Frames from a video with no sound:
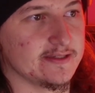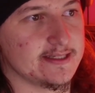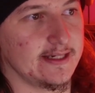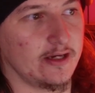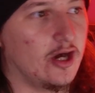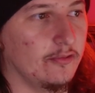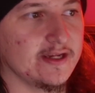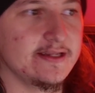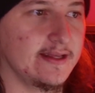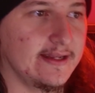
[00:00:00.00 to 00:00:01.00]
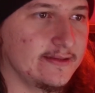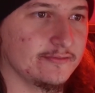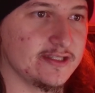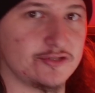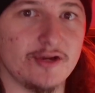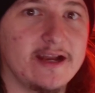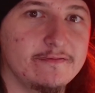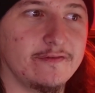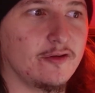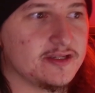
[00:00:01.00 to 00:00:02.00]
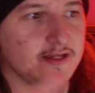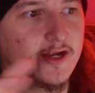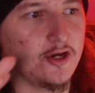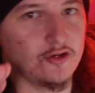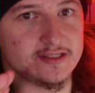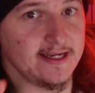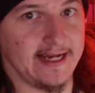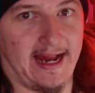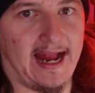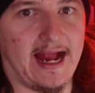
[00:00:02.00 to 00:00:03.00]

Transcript: It's like, oh, either it's rainforest or it's like